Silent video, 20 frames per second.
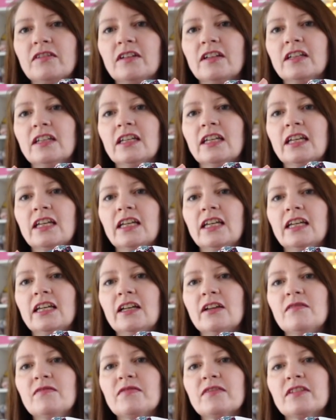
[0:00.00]
and
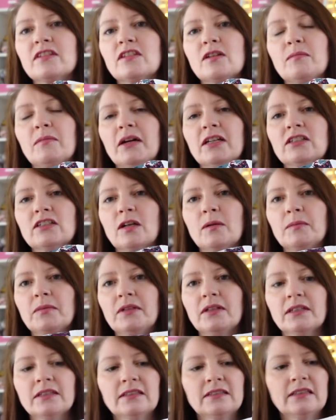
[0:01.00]
here, to match up
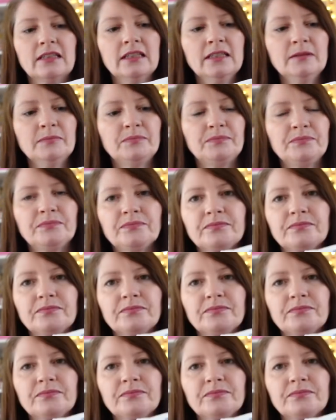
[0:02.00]
nicely.